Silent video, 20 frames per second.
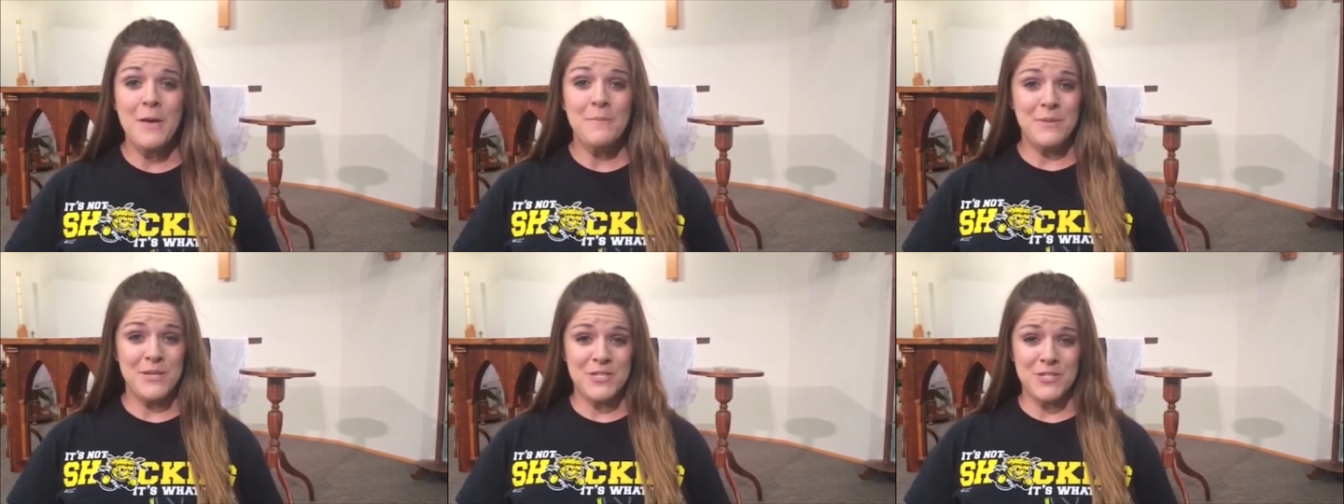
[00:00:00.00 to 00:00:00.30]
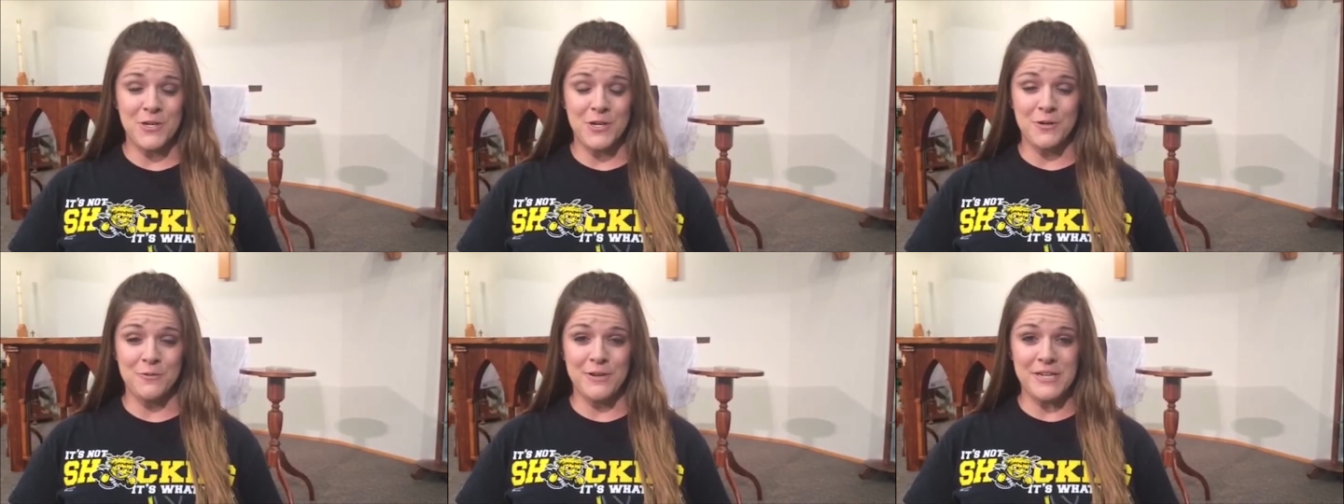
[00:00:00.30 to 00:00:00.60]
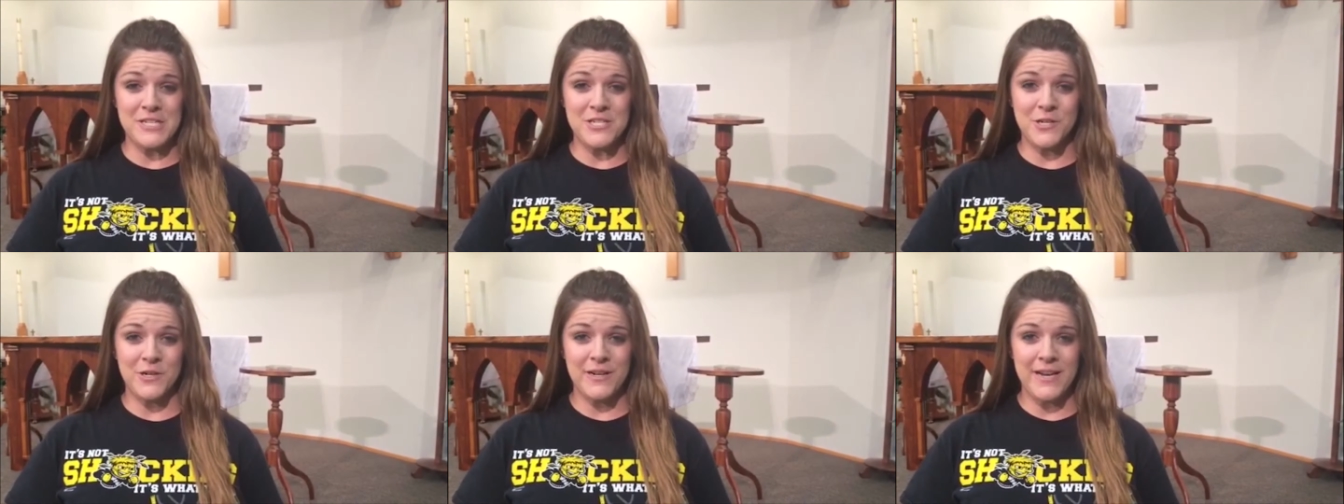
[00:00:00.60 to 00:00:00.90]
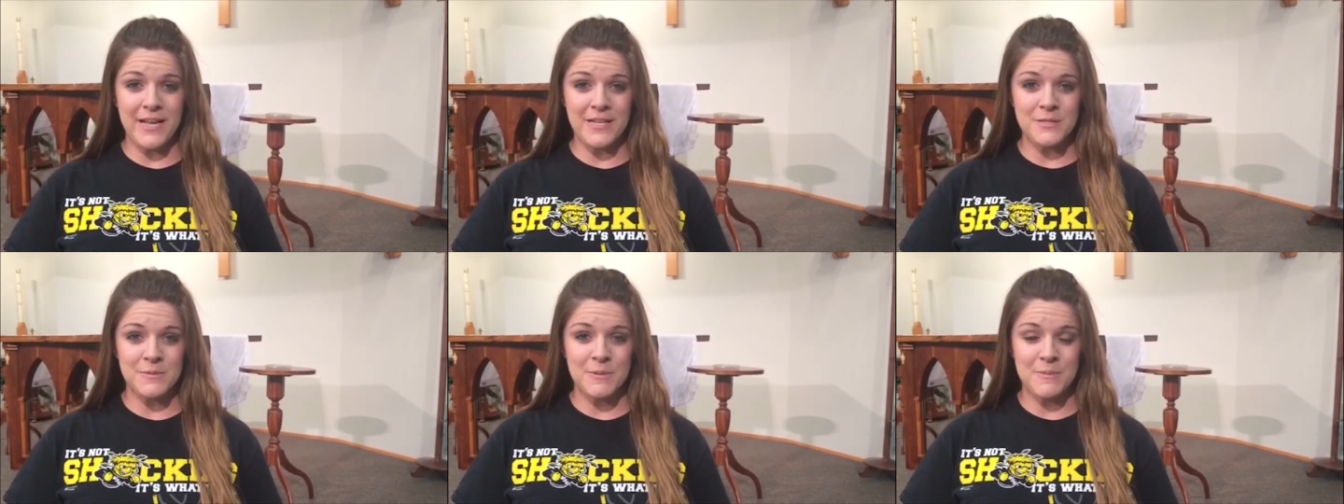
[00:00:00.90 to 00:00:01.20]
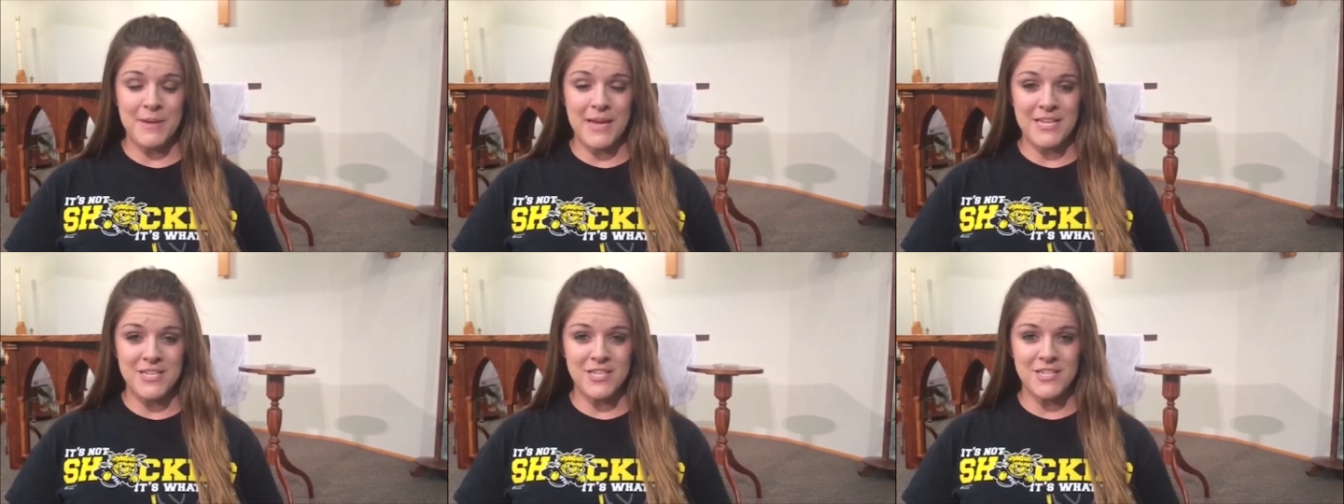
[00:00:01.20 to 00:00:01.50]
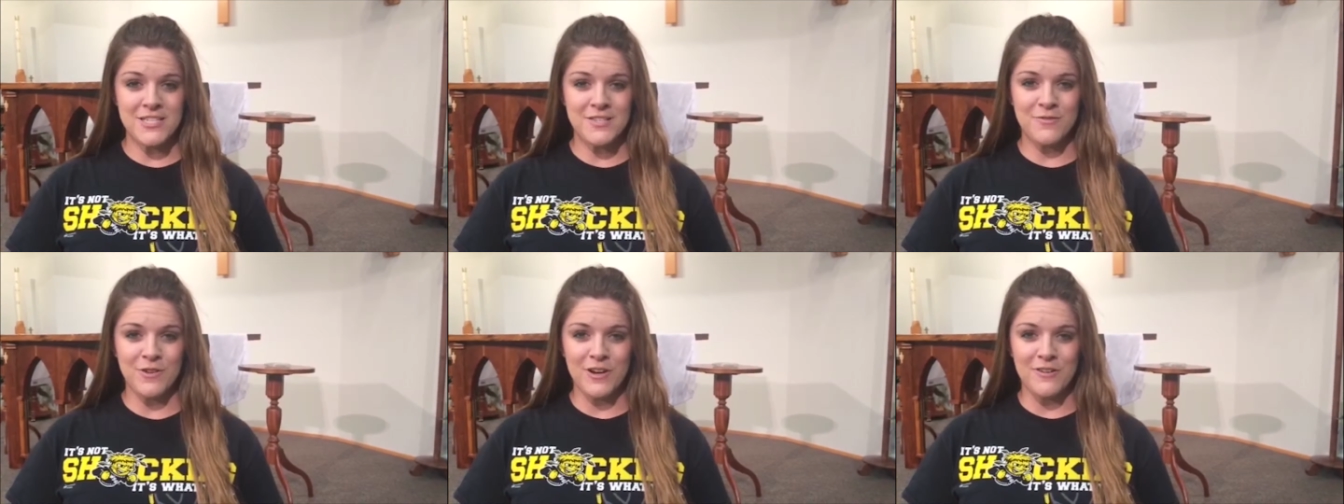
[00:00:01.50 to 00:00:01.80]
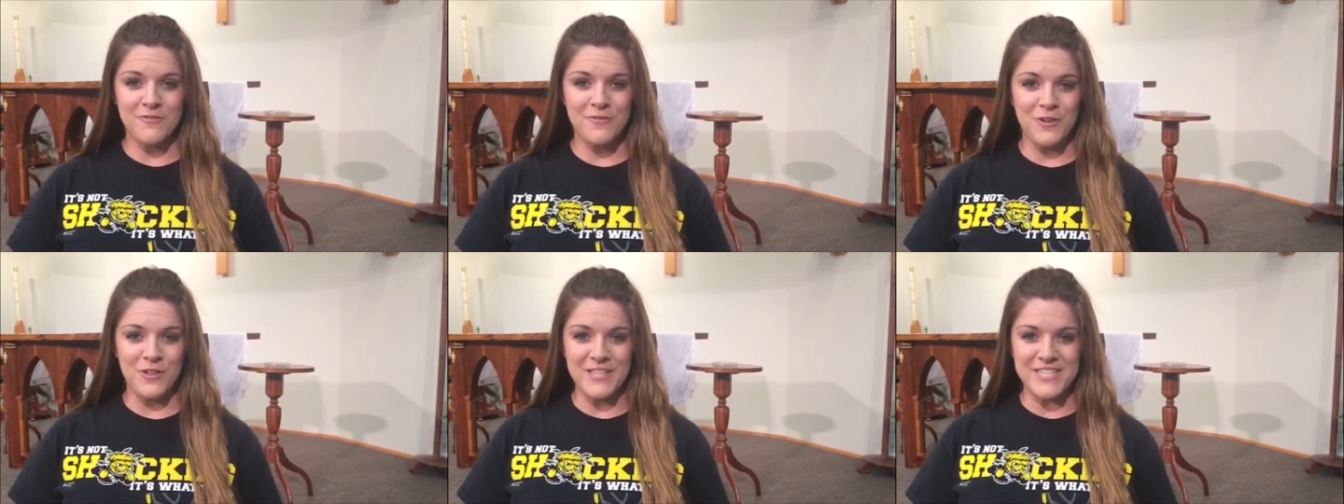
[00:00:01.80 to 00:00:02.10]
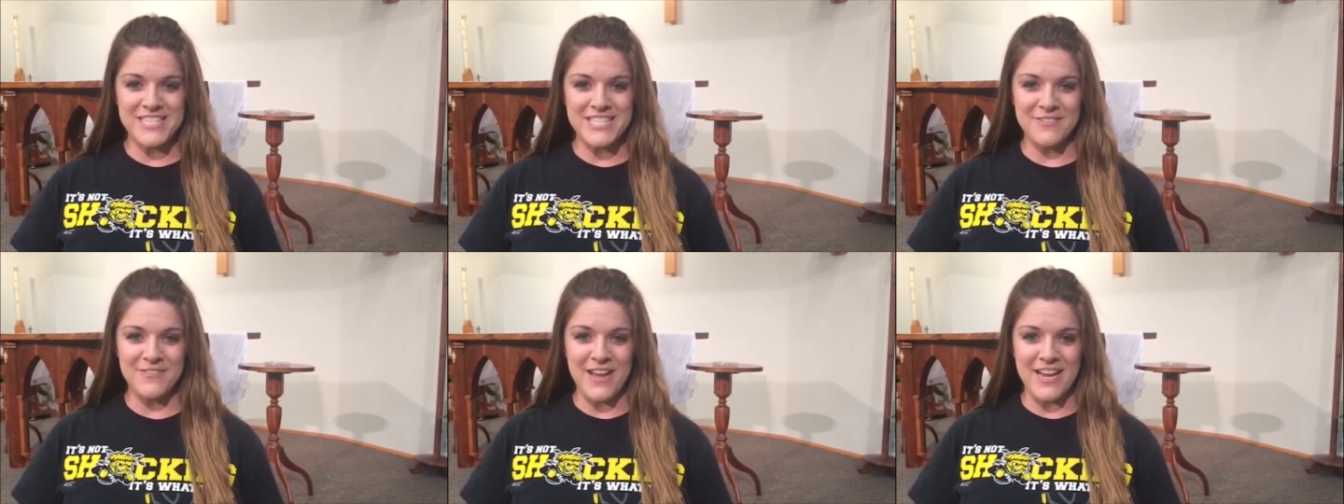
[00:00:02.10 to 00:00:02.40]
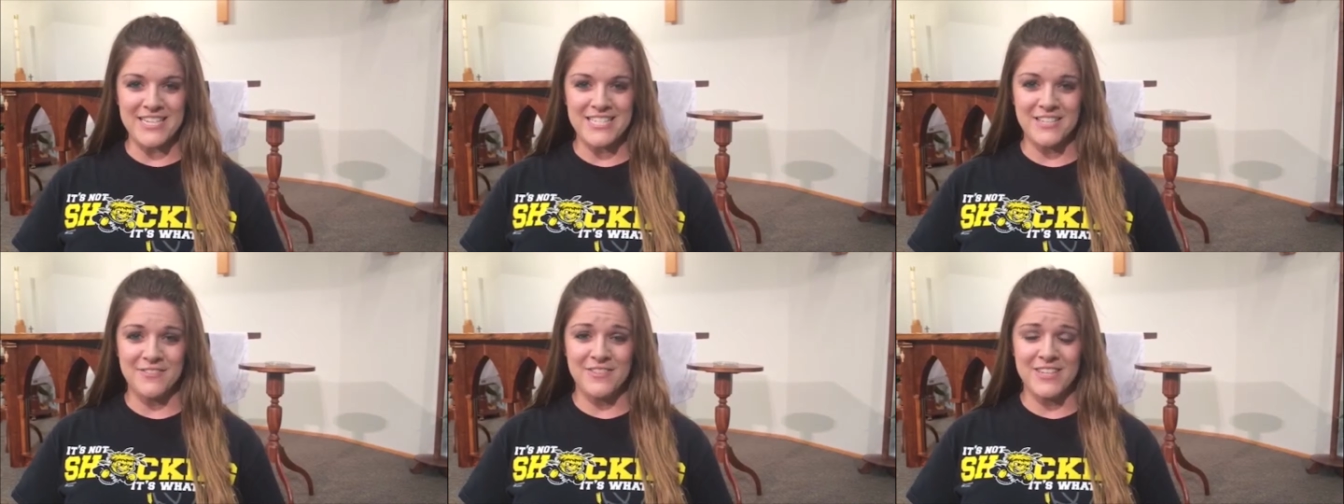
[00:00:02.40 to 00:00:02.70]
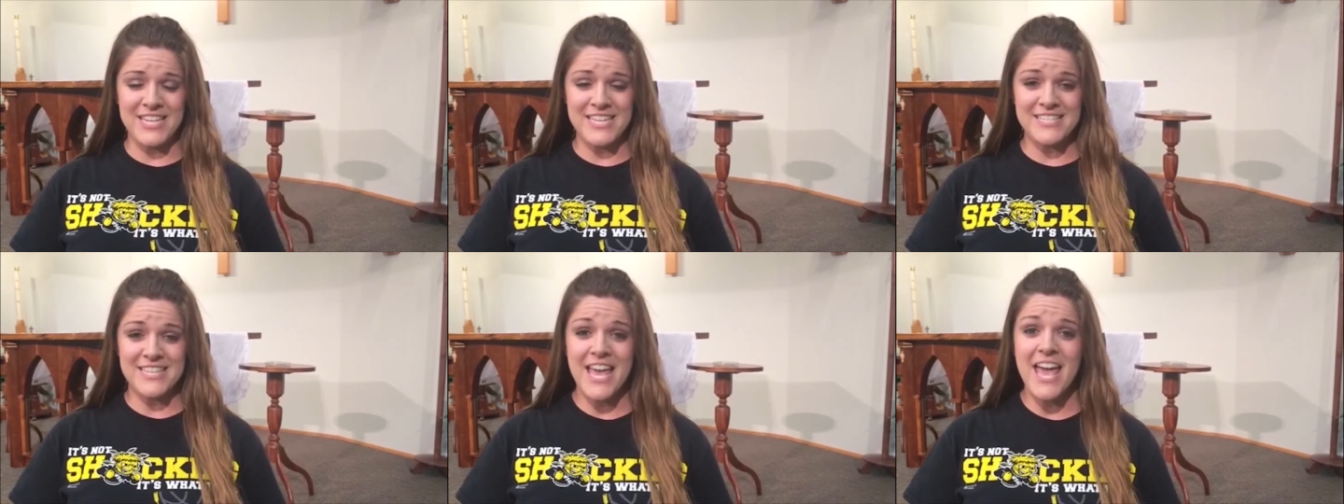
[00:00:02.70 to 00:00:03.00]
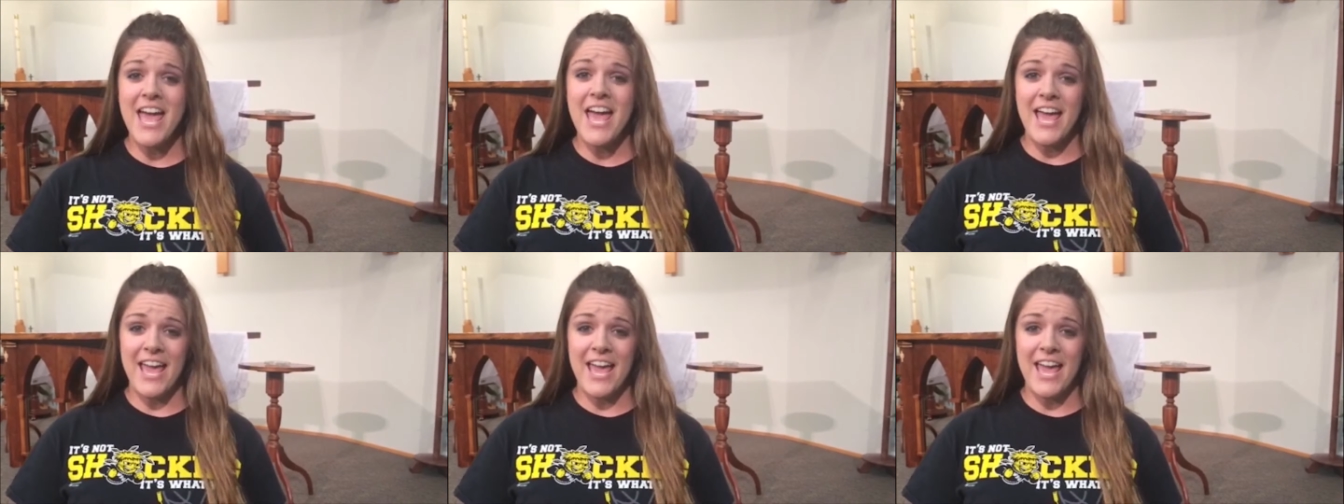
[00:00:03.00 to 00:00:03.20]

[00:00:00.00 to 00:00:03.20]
Be sure to read your announcement pages for a full list of activities